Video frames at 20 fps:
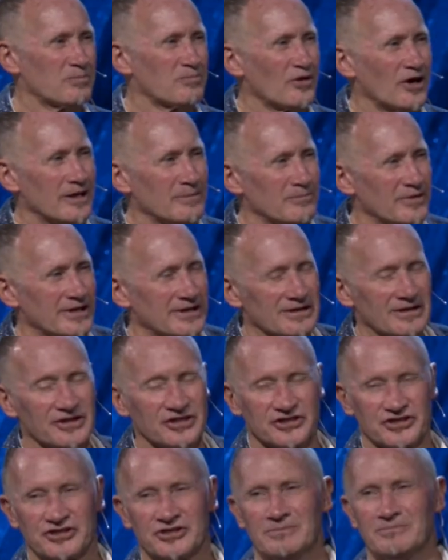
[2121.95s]

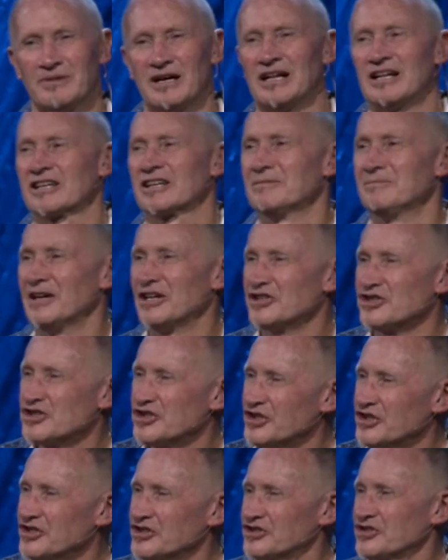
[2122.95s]
primarily it's symbolic about
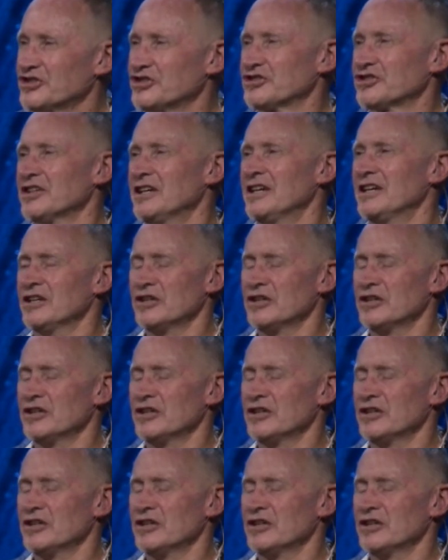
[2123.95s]
Jesus,